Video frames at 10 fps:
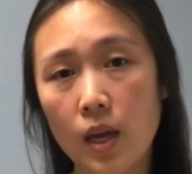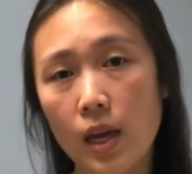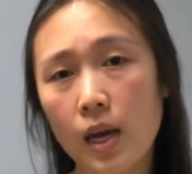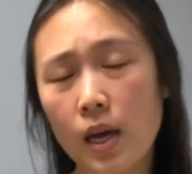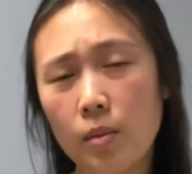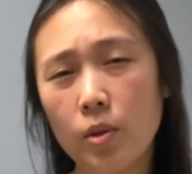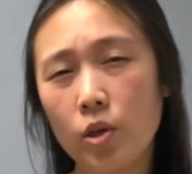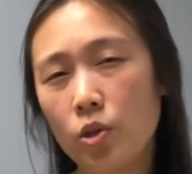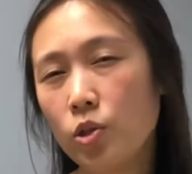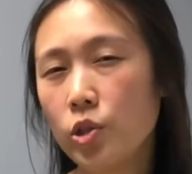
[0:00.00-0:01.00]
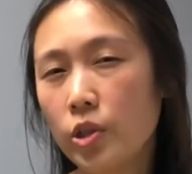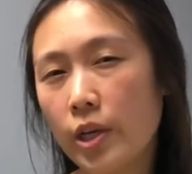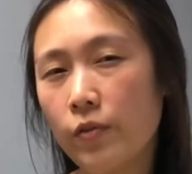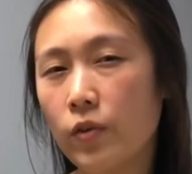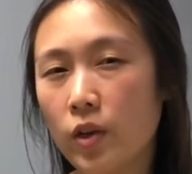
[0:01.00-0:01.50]

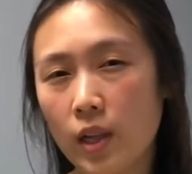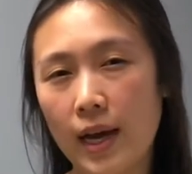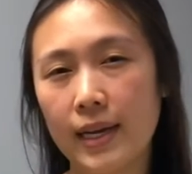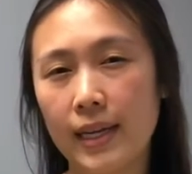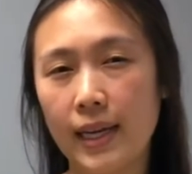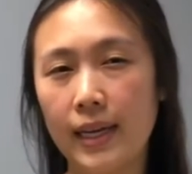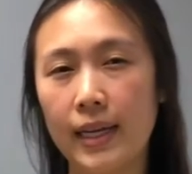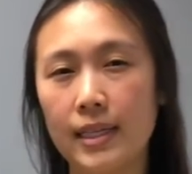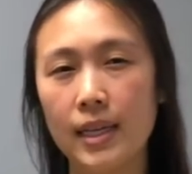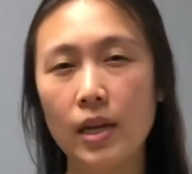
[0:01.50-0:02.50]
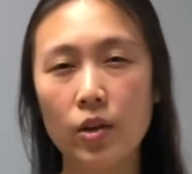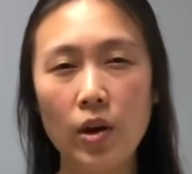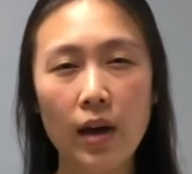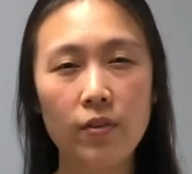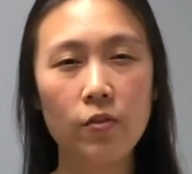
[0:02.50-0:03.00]
Usually for a lot of kitties, you
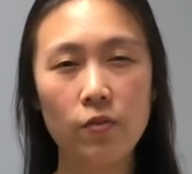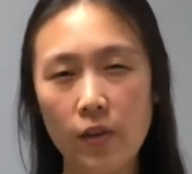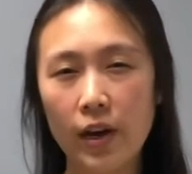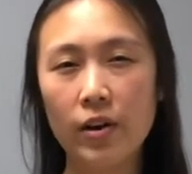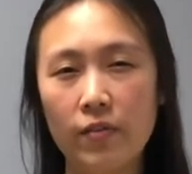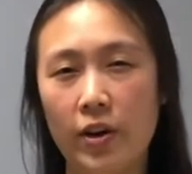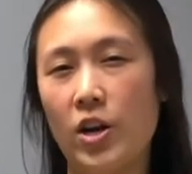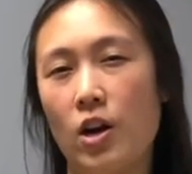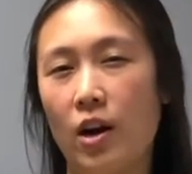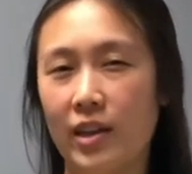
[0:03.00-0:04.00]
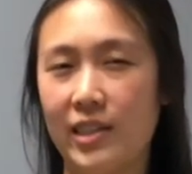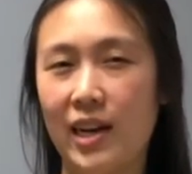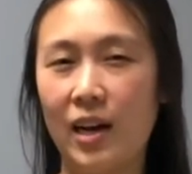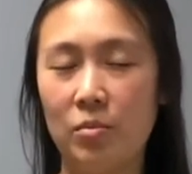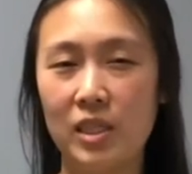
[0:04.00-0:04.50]
have a very, very hard
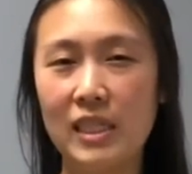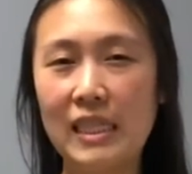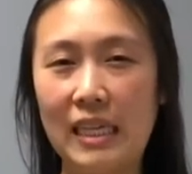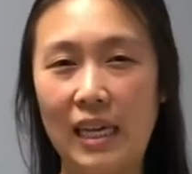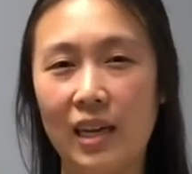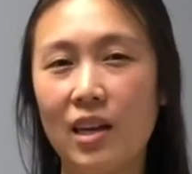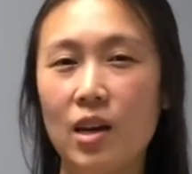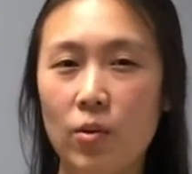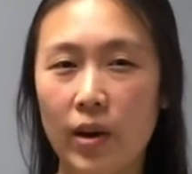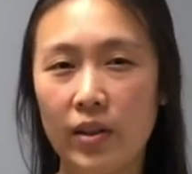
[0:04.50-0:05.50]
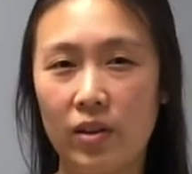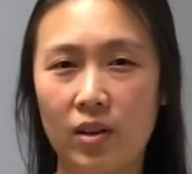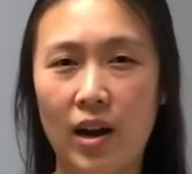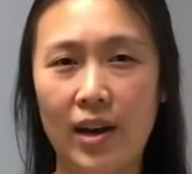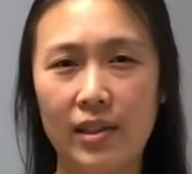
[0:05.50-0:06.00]
time seeing whether or
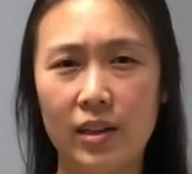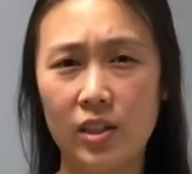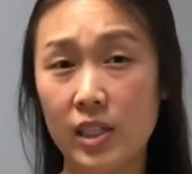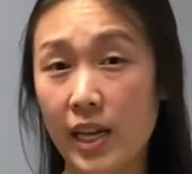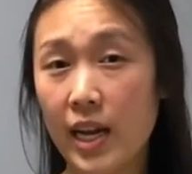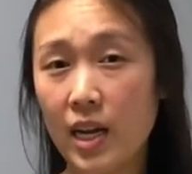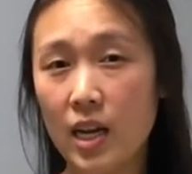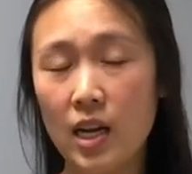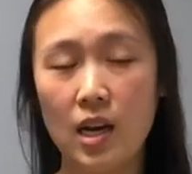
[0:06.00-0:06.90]
not they're sick.